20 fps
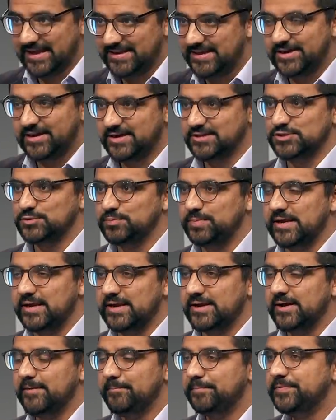and He can't
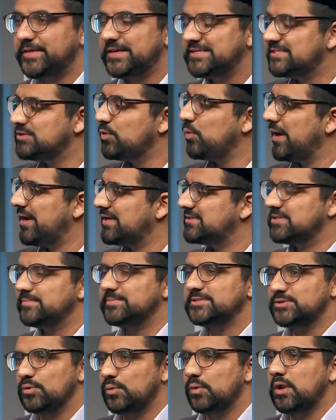speak. This is where Hazrat
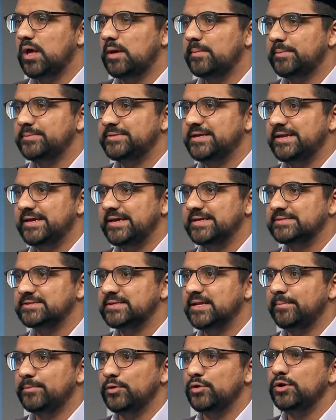Mirza Ghulam Ahmad alayhis
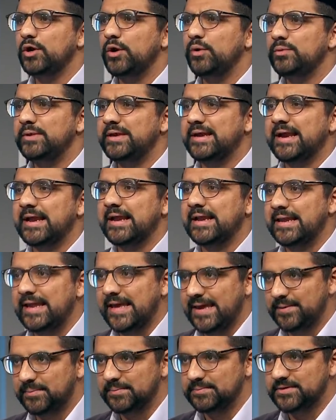salam not only
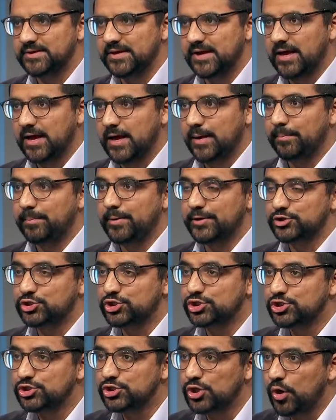claimed but
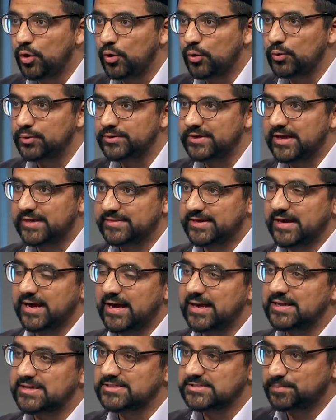showed
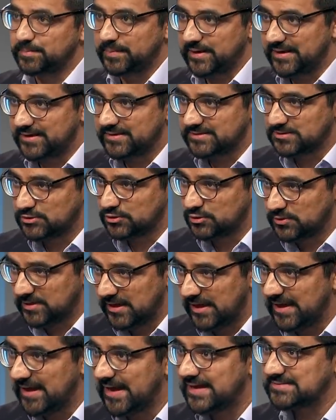that Allah speaks
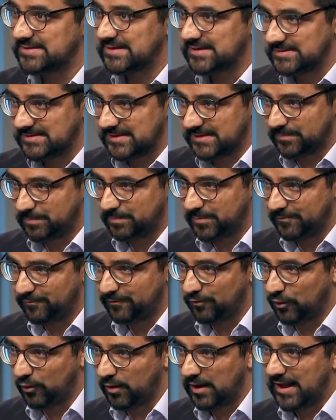today as He did
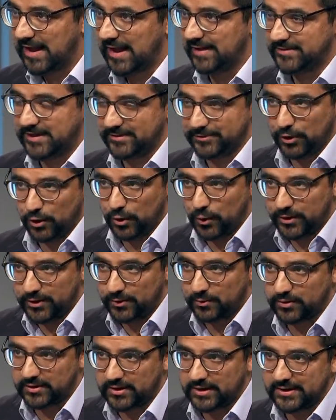before, and that the
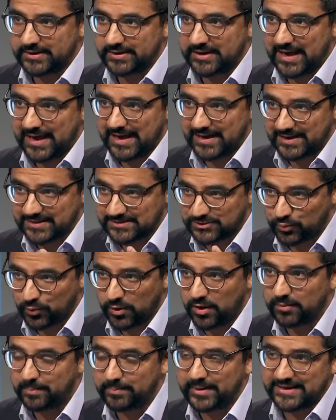Holy Quran as
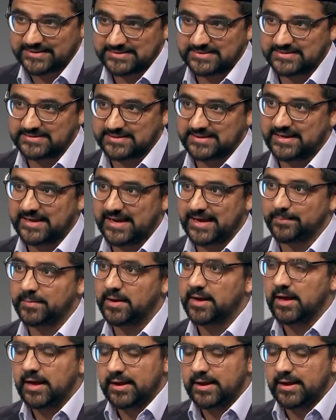well makes this claim.